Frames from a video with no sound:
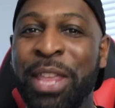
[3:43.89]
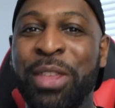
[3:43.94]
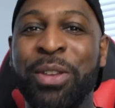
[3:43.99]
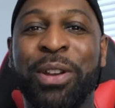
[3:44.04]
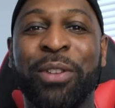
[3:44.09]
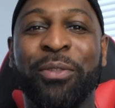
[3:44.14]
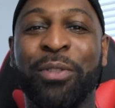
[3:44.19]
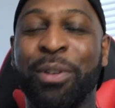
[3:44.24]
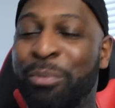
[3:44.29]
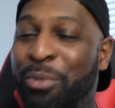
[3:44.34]
you
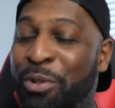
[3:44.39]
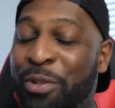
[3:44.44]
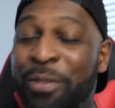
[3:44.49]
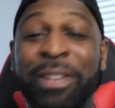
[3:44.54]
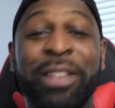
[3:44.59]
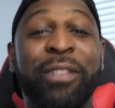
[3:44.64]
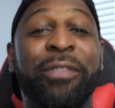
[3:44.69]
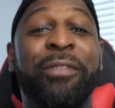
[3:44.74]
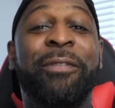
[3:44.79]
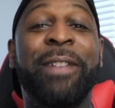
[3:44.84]
can
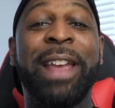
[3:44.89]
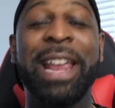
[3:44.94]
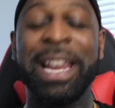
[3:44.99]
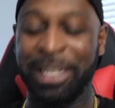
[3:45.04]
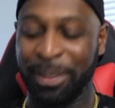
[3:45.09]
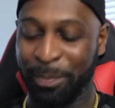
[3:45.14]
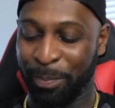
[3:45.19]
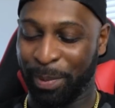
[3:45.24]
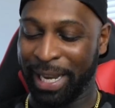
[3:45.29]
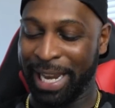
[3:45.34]
remove the
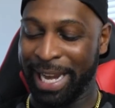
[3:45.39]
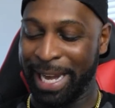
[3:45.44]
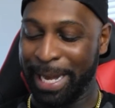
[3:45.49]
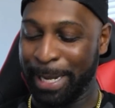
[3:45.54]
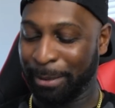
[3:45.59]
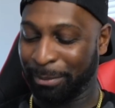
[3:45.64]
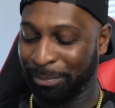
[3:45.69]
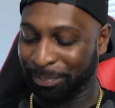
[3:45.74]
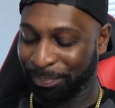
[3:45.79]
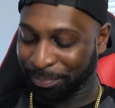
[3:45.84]
face plate,
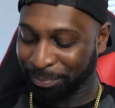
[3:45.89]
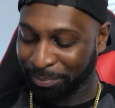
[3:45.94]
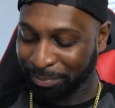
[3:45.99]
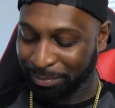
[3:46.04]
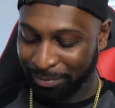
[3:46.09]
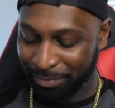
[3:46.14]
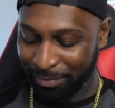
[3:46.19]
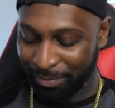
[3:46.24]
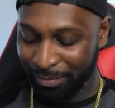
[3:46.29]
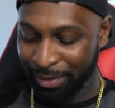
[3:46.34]

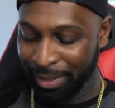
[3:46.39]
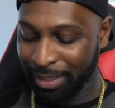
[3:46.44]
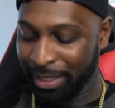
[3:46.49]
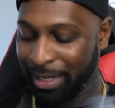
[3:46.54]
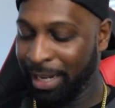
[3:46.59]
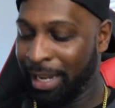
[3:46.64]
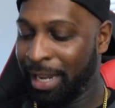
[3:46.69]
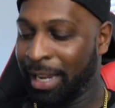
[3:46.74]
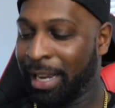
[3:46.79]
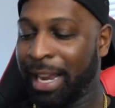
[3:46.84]

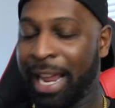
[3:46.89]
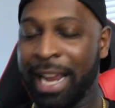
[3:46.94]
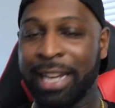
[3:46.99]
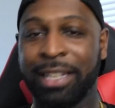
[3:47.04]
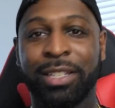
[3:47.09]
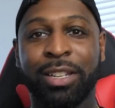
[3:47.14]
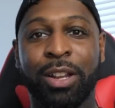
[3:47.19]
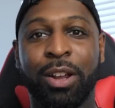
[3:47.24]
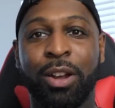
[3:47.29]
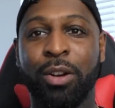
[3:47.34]
like
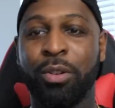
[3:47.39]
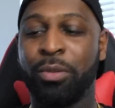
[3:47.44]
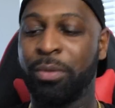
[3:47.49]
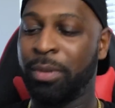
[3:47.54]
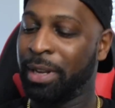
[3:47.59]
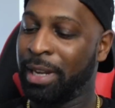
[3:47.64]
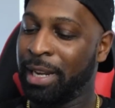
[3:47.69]
so.